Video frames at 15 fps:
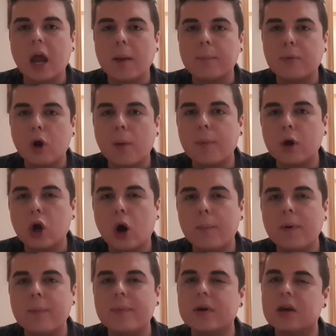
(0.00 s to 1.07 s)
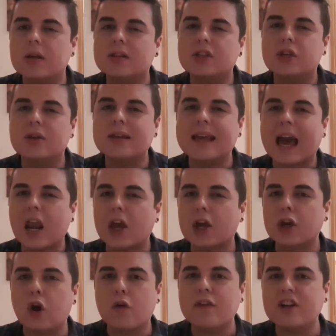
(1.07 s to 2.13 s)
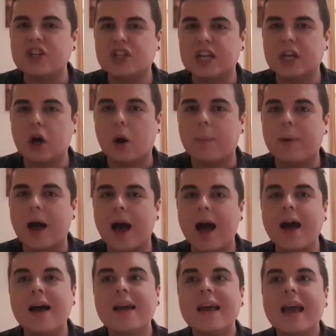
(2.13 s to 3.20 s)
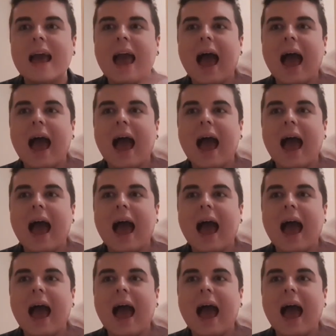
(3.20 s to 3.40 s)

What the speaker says: like proper copper, because you can get like an orangey copper.